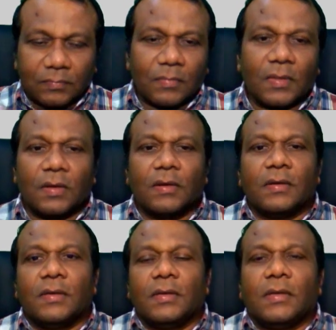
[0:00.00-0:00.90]

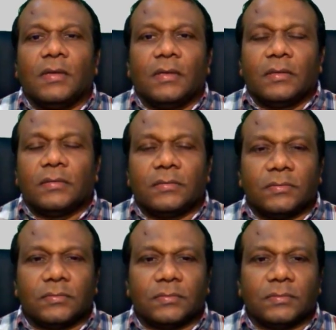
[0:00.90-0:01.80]

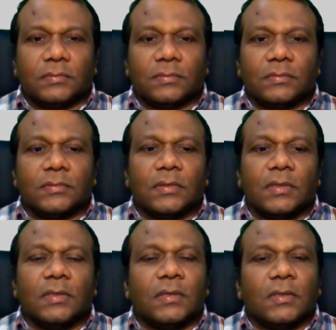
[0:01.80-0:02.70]

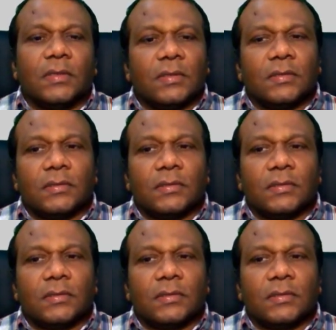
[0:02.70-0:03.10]
Nothing is said.